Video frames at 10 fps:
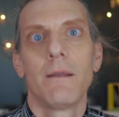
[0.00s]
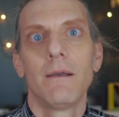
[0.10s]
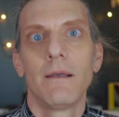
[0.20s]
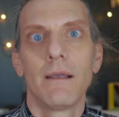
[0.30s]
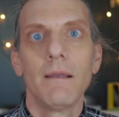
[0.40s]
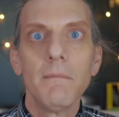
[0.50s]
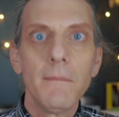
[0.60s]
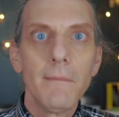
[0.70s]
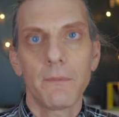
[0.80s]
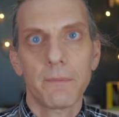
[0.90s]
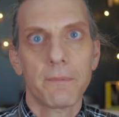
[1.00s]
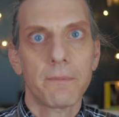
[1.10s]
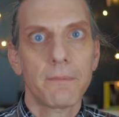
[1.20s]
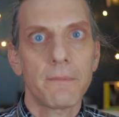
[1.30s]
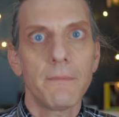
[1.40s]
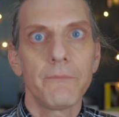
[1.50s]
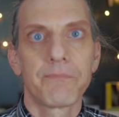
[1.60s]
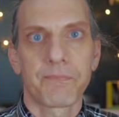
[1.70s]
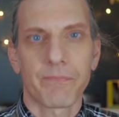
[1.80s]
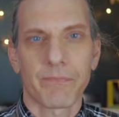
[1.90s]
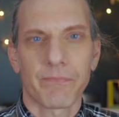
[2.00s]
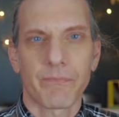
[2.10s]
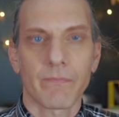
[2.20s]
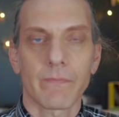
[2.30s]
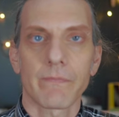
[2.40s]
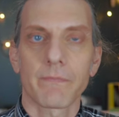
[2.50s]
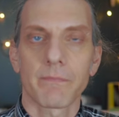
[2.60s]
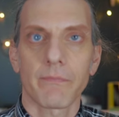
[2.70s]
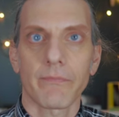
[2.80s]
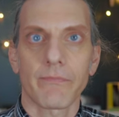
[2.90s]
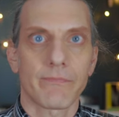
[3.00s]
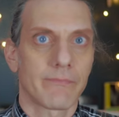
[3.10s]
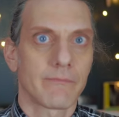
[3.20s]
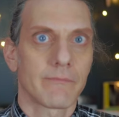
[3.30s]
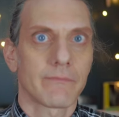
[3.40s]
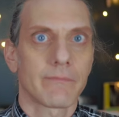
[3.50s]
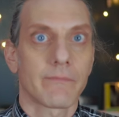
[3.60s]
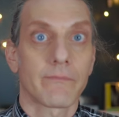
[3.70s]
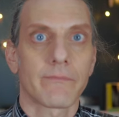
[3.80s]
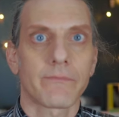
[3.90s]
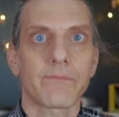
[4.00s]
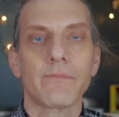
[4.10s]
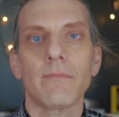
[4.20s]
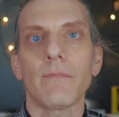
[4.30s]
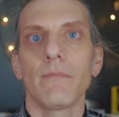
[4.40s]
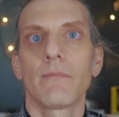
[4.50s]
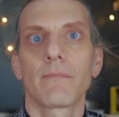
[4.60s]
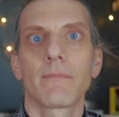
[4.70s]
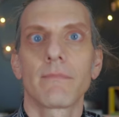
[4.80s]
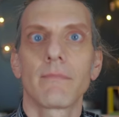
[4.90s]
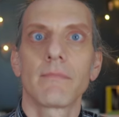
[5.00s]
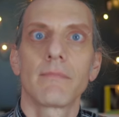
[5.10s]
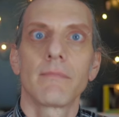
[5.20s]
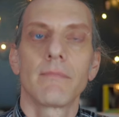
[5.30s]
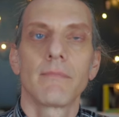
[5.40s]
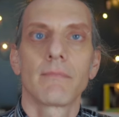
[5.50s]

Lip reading: [no speech]